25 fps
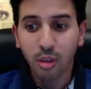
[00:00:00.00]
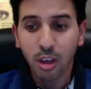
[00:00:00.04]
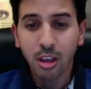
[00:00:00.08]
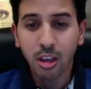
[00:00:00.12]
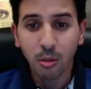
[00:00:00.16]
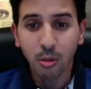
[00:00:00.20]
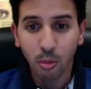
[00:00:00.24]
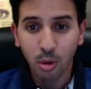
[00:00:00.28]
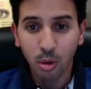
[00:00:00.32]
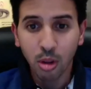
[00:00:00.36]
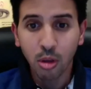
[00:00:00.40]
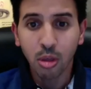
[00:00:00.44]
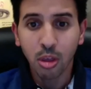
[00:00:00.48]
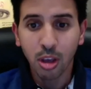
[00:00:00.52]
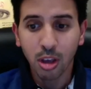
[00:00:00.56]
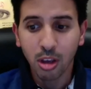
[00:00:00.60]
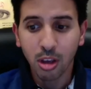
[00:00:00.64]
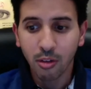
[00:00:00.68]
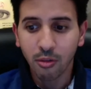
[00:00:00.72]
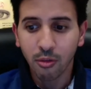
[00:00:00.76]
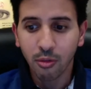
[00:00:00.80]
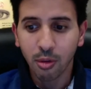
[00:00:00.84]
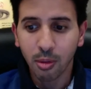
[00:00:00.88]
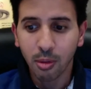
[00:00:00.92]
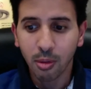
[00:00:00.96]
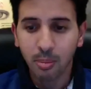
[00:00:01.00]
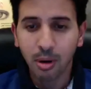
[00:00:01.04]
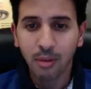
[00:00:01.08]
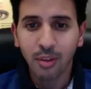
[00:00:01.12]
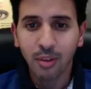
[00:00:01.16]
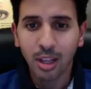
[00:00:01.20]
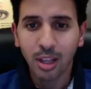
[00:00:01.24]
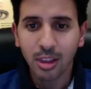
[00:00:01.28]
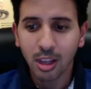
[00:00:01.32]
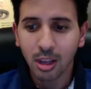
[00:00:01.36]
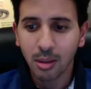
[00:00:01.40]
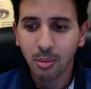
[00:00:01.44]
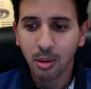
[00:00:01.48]
when you think of
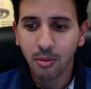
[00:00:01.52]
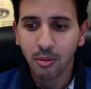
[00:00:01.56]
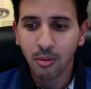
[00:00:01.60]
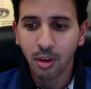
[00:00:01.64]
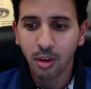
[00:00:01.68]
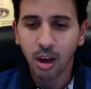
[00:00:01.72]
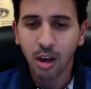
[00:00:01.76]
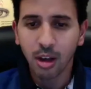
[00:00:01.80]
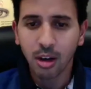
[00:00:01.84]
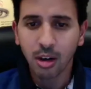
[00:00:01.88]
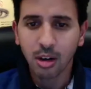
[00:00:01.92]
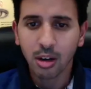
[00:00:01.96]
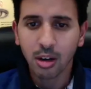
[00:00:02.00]
preventing PVR?